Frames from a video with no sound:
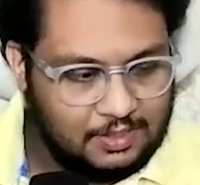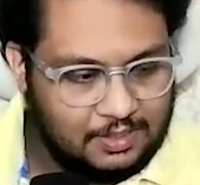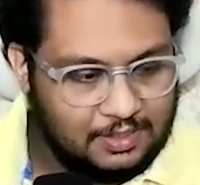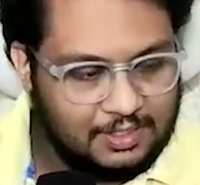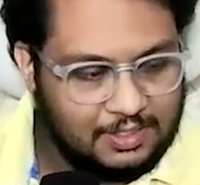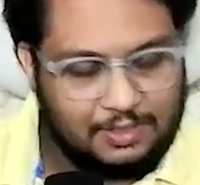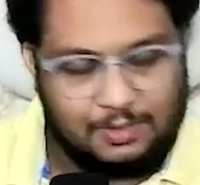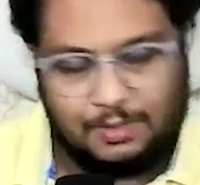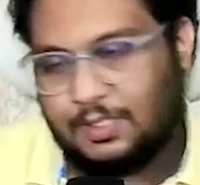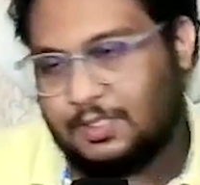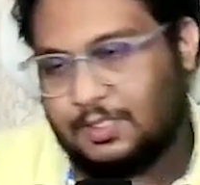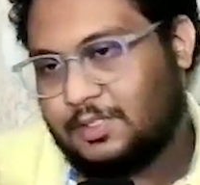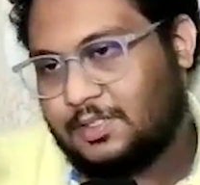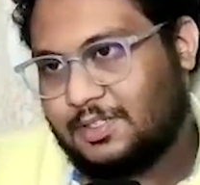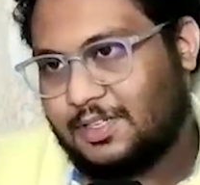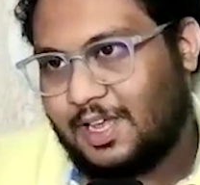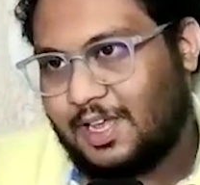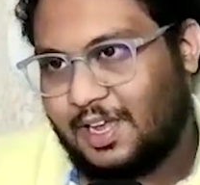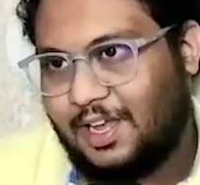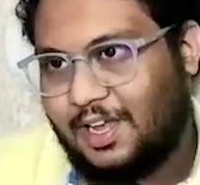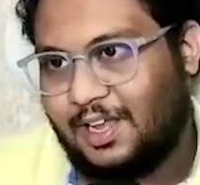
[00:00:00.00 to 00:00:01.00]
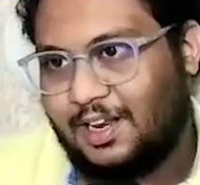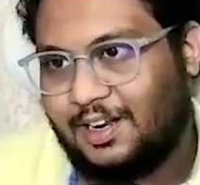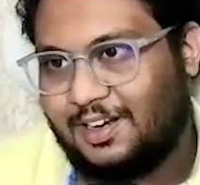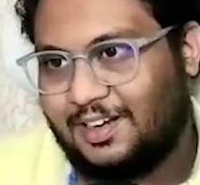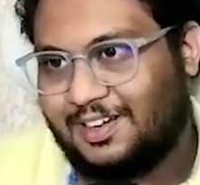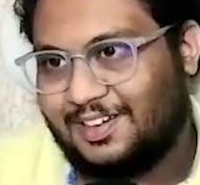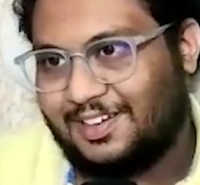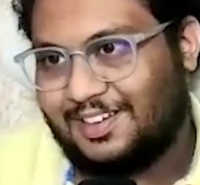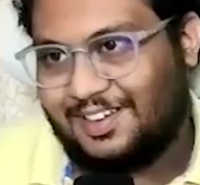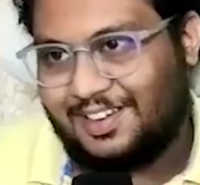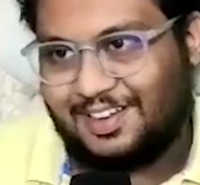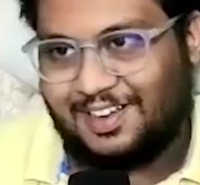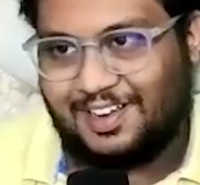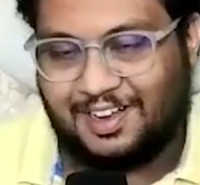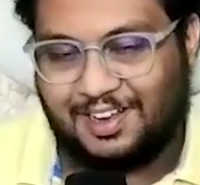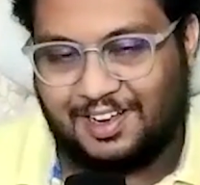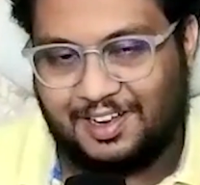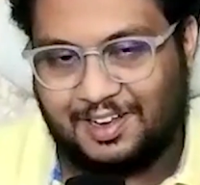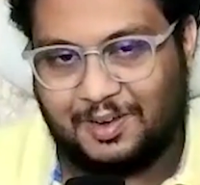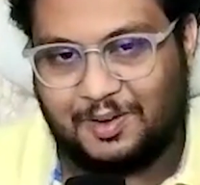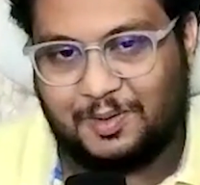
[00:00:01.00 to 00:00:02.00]
this was again
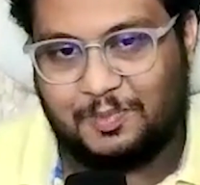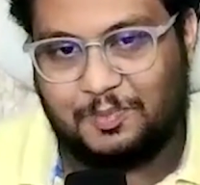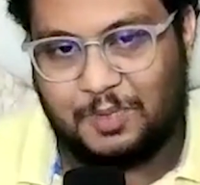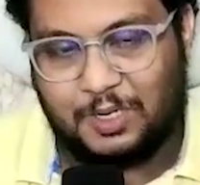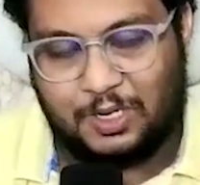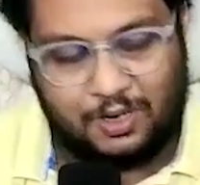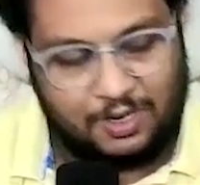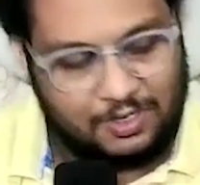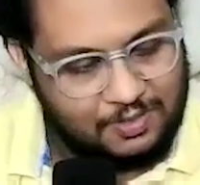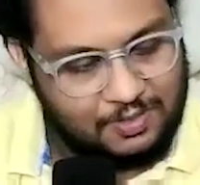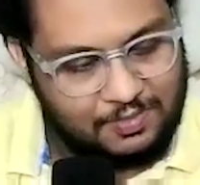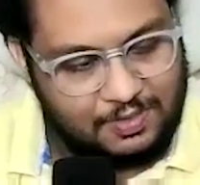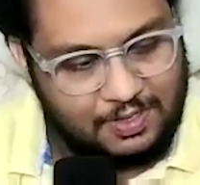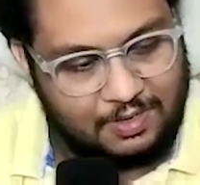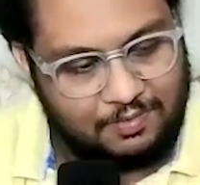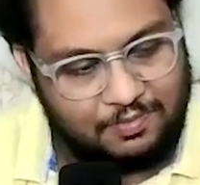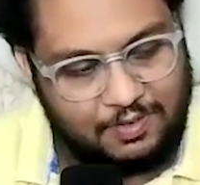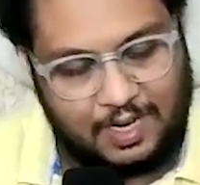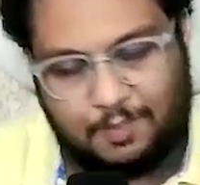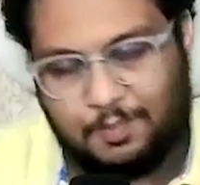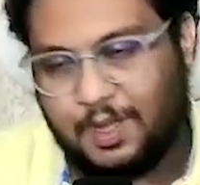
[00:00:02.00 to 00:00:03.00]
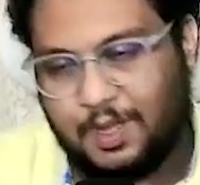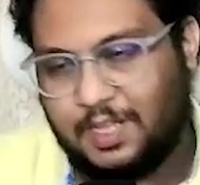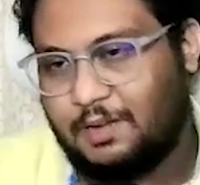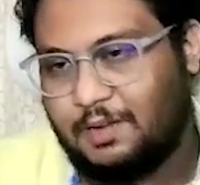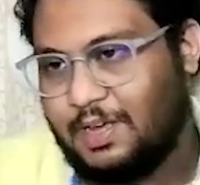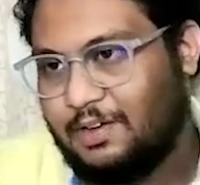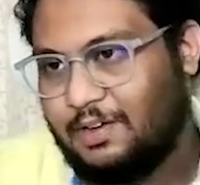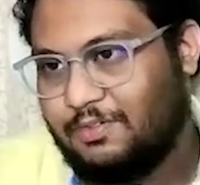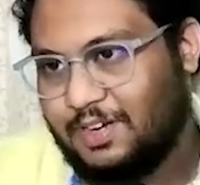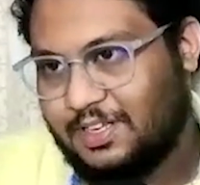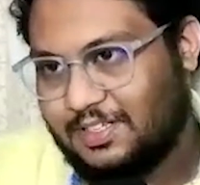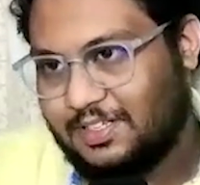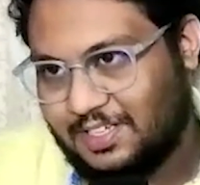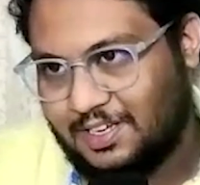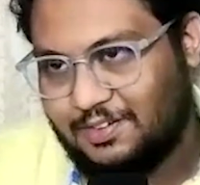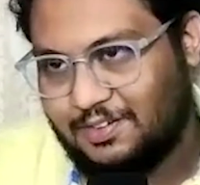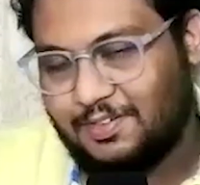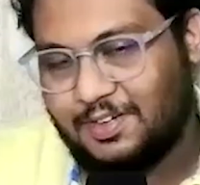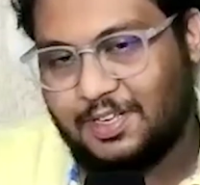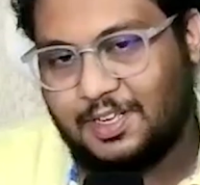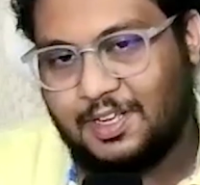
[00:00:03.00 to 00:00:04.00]
because of the feedback that we have
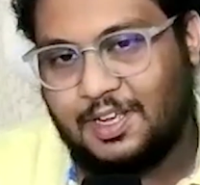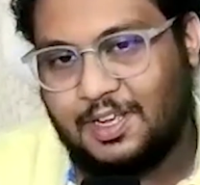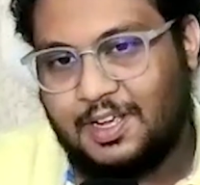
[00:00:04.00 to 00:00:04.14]
received,